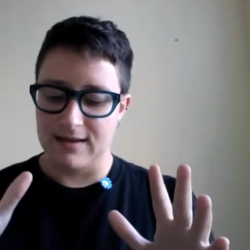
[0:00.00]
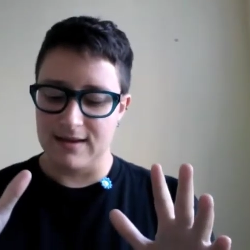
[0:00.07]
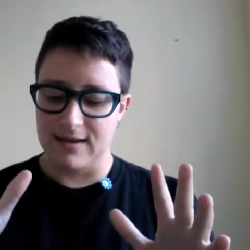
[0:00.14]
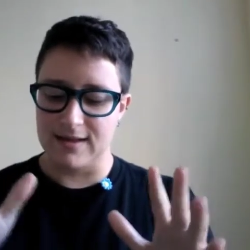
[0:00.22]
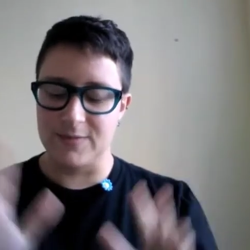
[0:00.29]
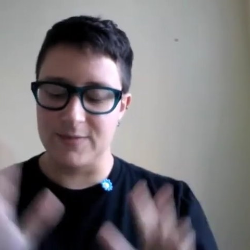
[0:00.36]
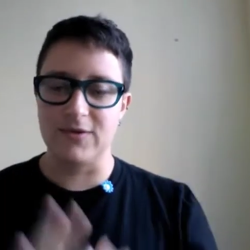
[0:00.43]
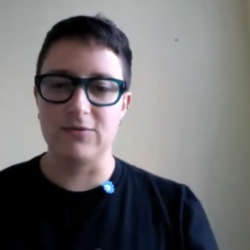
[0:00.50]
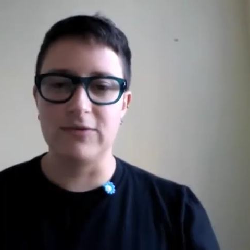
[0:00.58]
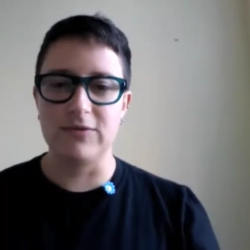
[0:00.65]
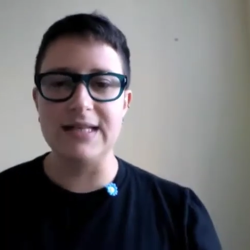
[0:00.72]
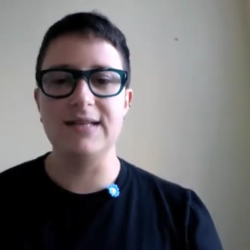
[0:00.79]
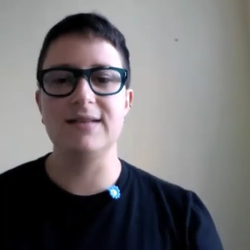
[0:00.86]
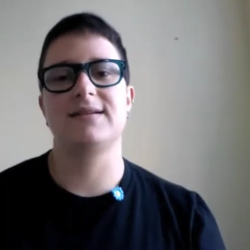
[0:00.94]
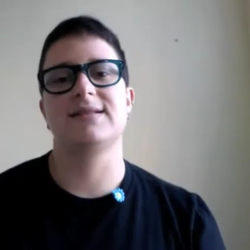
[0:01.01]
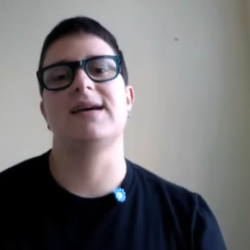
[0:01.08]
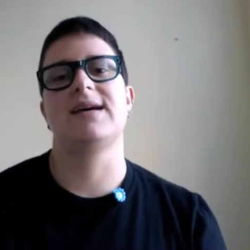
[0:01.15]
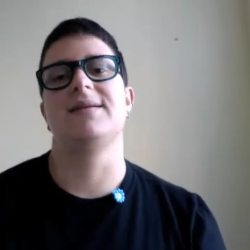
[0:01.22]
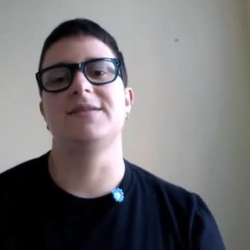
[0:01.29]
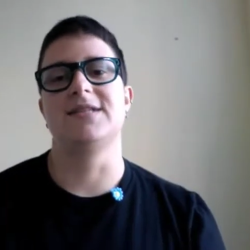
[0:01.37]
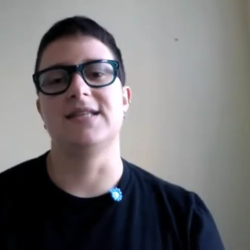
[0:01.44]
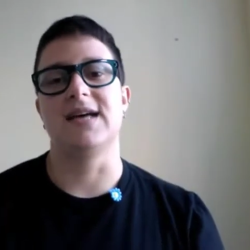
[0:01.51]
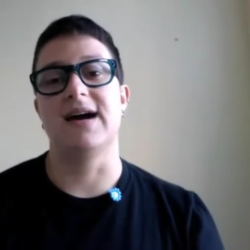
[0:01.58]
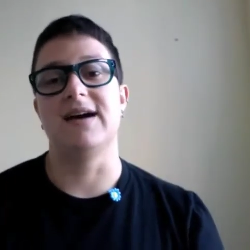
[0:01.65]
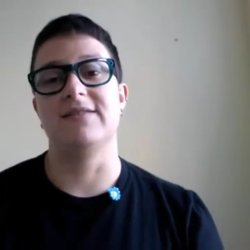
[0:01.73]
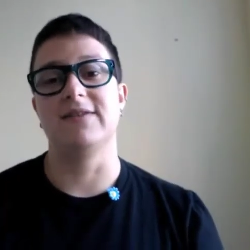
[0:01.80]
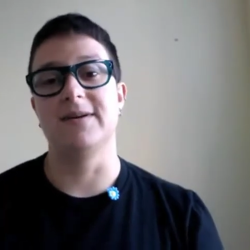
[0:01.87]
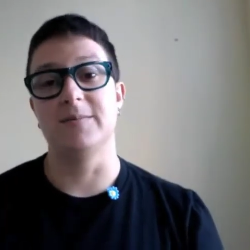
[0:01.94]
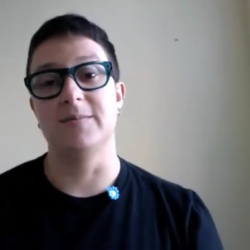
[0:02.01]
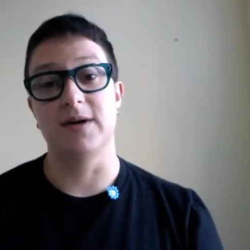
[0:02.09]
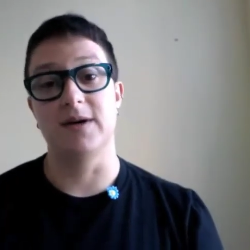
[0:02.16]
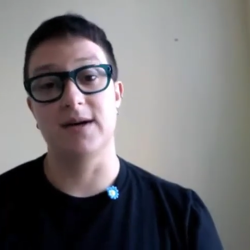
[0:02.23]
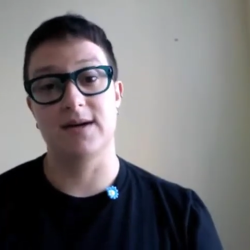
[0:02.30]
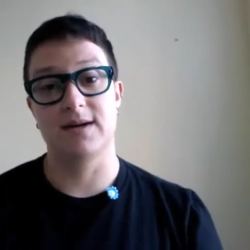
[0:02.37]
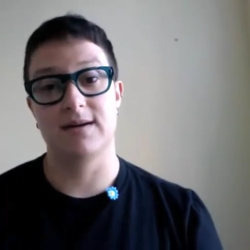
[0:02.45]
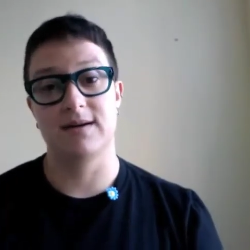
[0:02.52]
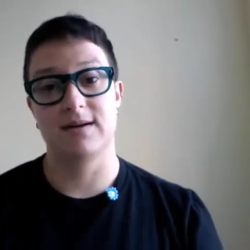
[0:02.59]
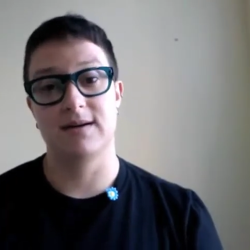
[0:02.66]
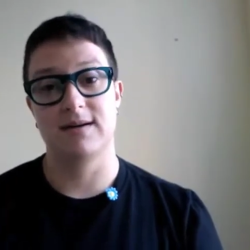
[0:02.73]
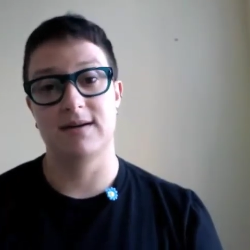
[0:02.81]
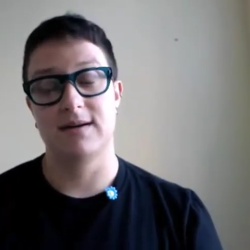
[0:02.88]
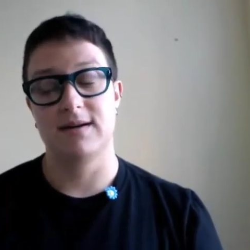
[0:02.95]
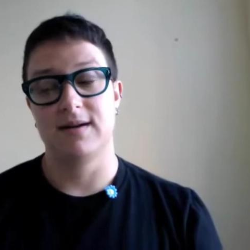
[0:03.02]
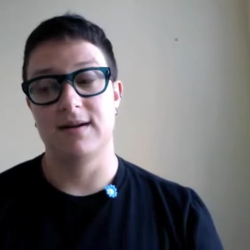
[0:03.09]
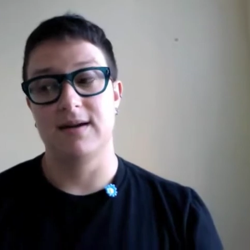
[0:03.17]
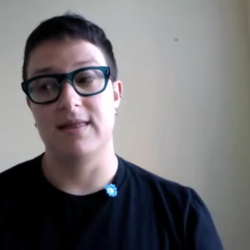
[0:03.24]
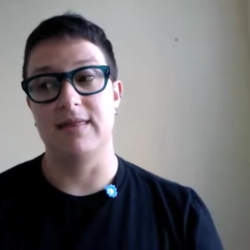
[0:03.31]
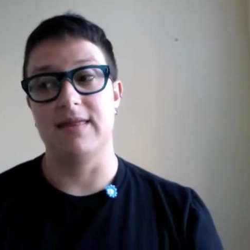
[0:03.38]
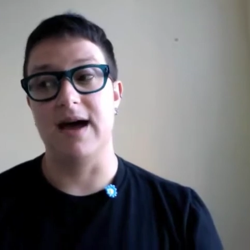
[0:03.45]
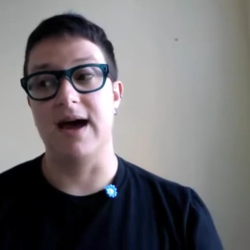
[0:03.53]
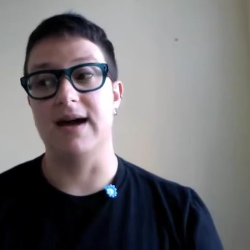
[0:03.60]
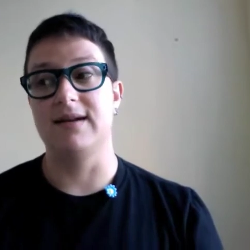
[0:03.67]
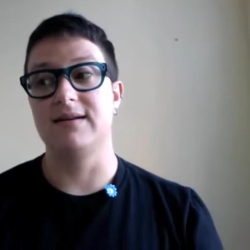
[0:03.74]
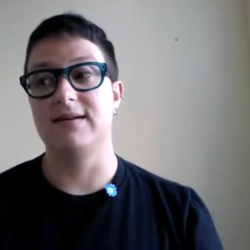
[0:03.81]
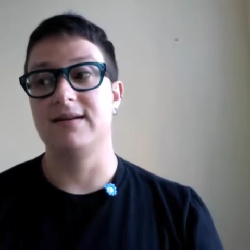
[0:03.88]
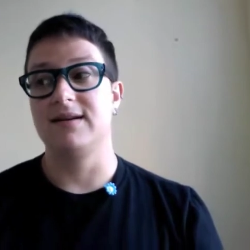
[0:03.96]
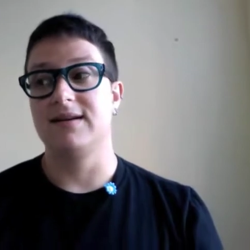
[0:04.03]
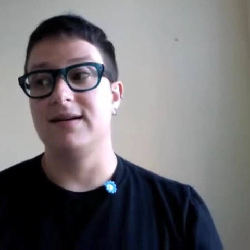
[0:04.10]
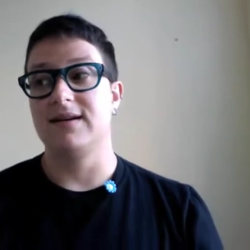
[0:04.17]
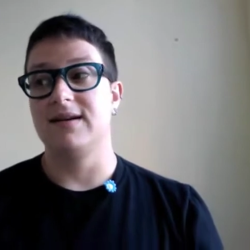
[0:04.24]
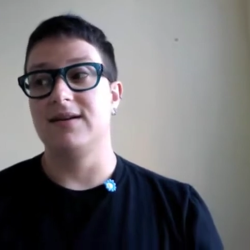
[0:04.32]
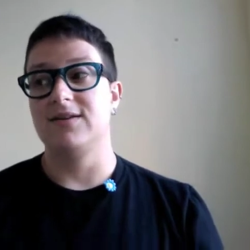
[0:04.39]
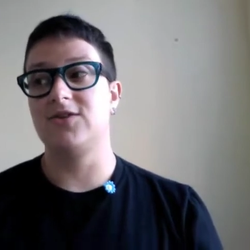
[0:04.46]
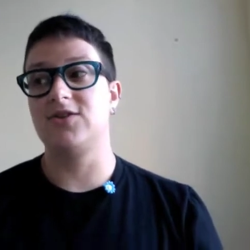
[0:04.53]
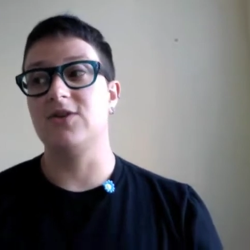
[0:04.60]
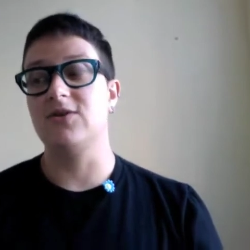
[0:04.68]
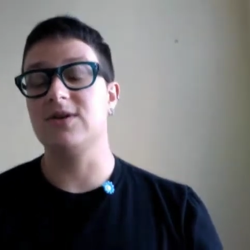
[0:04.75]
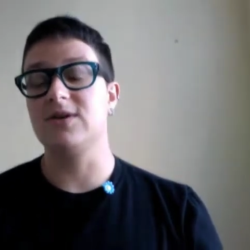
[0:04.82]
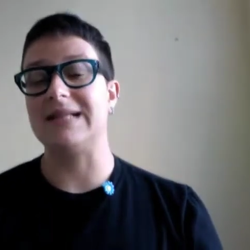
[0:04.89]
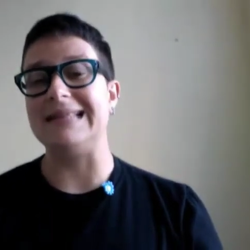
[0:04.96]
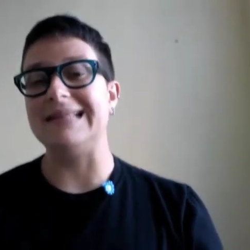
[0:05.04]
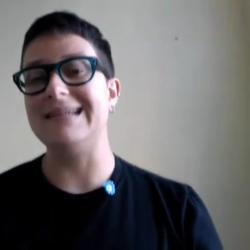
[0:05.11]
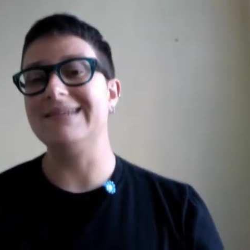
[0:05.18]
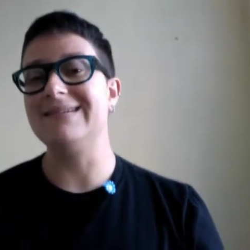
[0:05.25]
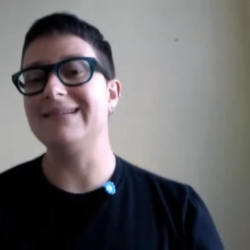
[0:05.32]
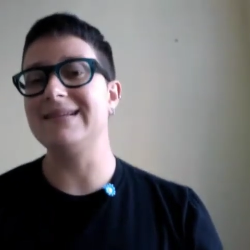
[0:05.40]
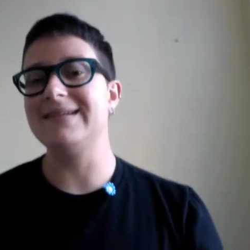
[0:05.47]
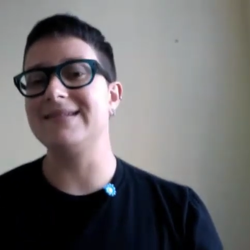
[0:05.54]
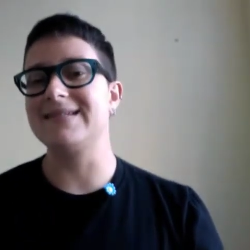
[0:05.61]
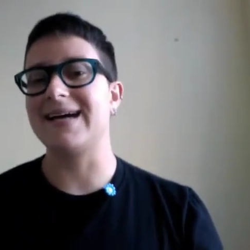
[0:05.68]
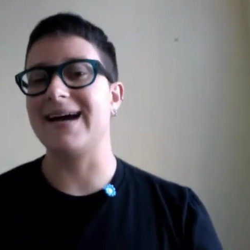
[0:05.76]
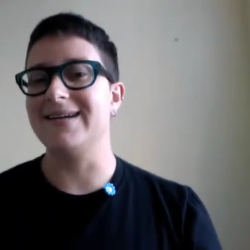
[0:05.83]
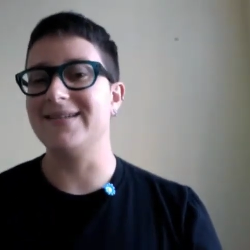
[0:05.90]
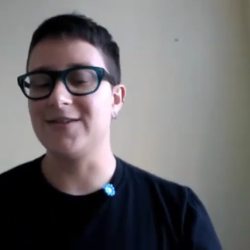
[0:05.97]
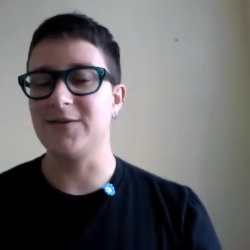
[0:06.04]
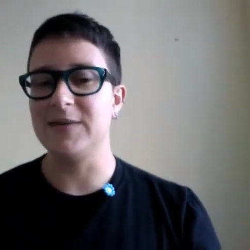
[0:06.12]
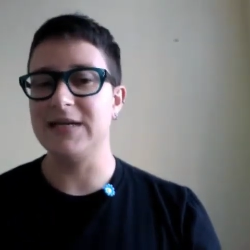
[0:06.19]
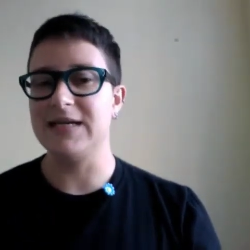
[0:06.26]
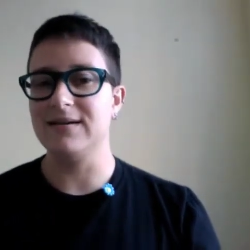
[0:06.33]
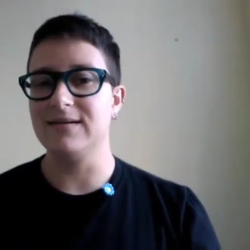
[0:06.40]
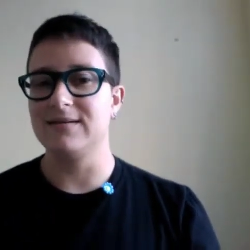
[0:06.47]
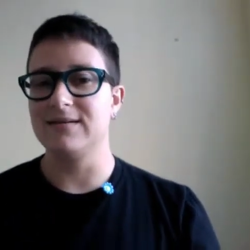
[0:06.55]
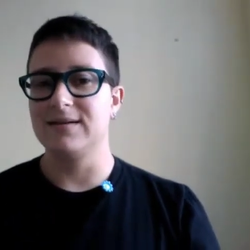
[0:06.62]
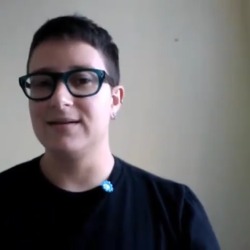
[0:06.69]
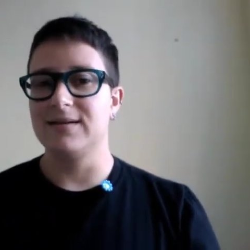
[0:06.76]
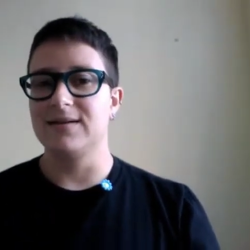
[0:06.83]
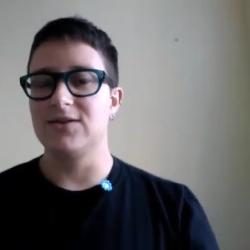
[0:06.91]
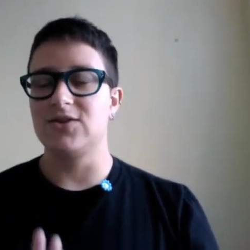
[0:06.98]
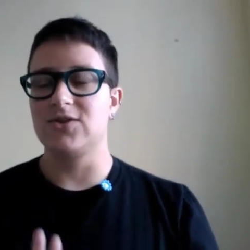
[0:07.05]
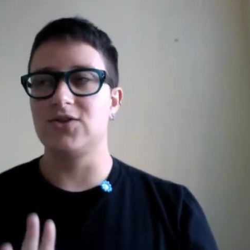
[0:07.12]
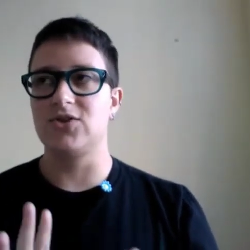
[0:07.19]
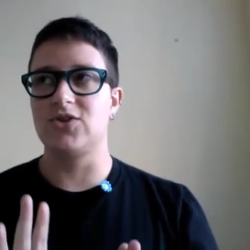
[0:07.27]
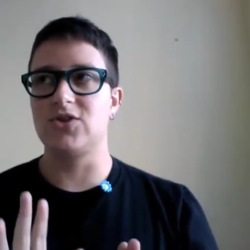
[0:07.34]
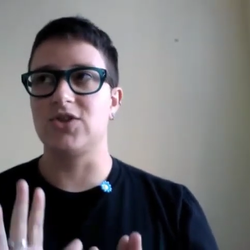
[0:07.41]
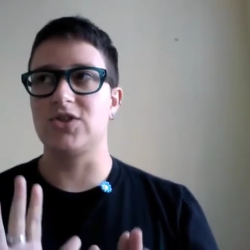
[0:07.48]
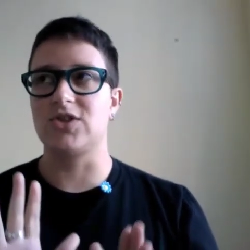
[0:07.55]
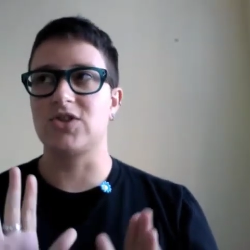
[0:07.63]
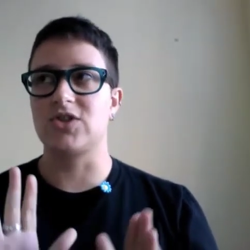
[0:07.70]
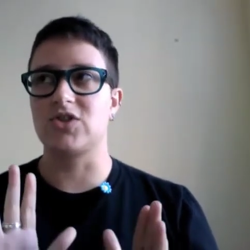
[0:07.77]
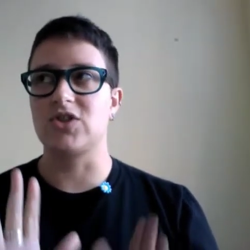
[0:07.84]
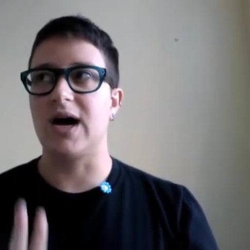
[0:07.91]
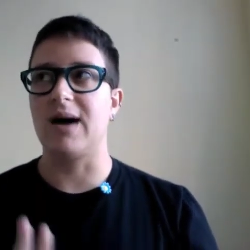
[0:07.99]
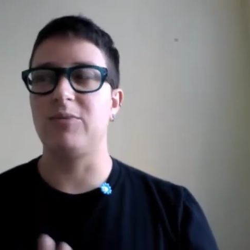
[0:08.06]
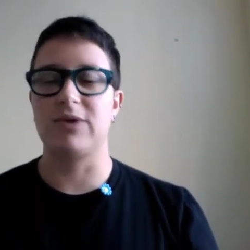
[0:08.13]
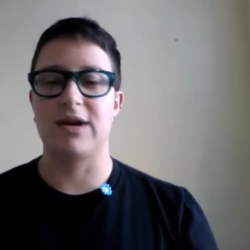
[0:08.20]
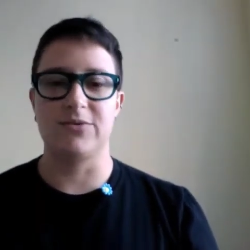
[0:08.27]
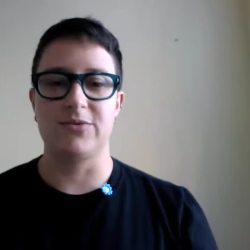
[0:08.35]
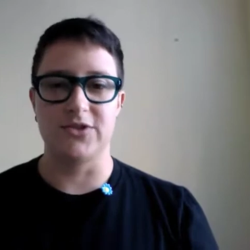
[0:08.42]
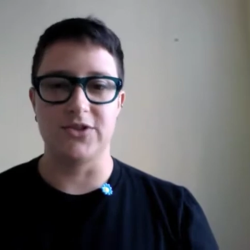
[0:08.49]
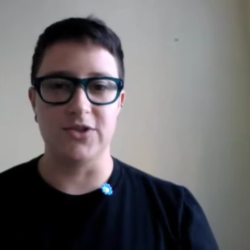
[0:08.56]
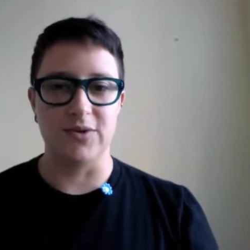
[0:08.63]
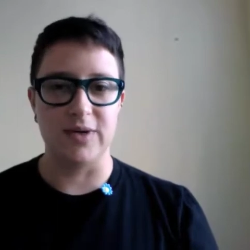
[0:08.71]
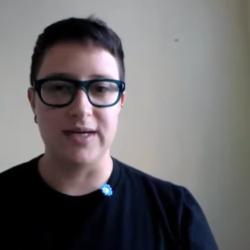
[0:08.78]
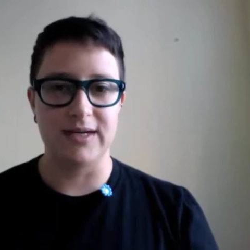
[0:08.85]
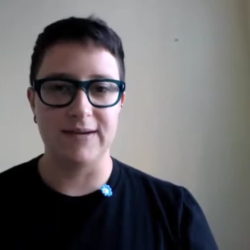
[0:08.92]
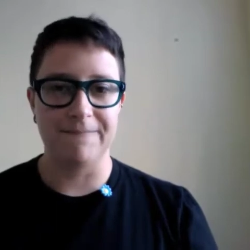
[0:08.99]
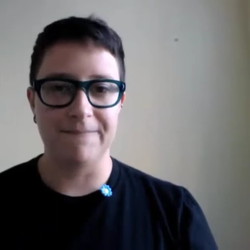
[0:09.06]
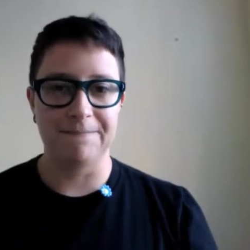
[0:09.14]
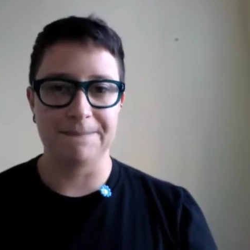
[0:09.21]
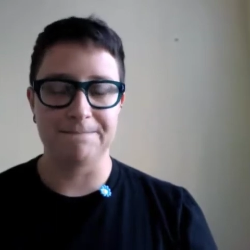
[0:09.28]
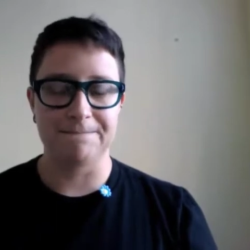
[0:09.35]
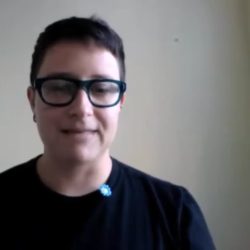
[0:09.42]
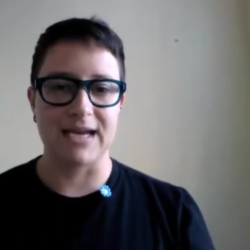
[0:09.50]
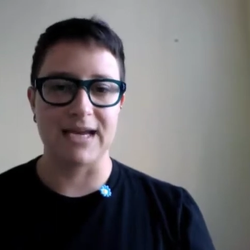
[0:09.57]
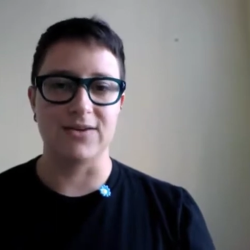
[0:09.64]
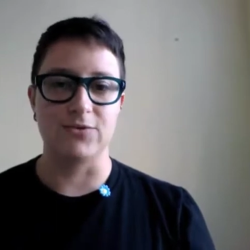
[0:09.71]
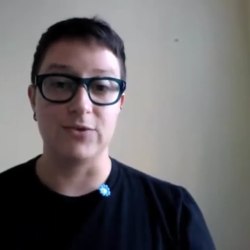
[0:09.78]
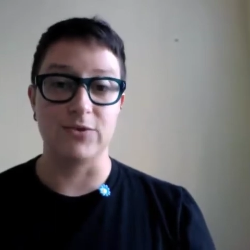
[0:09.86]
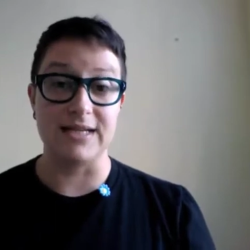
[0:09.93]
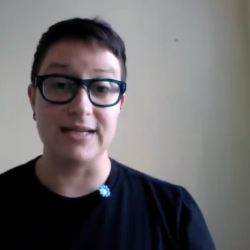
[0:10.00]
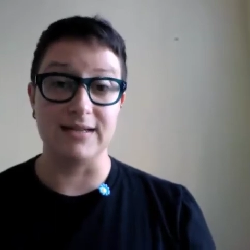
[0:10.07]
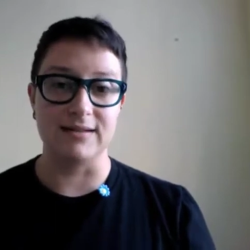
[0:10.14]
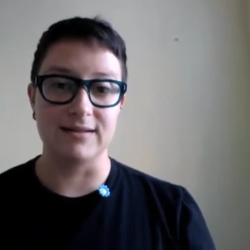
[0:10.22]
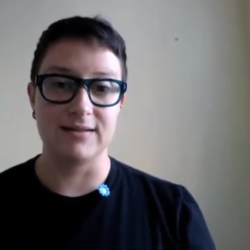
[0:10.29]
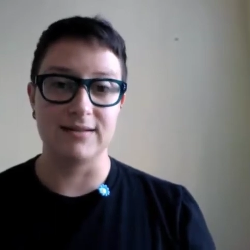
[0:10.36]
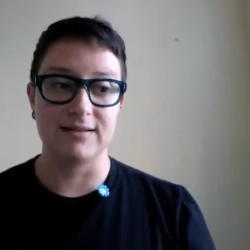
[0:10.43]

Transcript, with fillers: it's been a really long time since I read a book that so clearly enticed me to stop what I was doing and read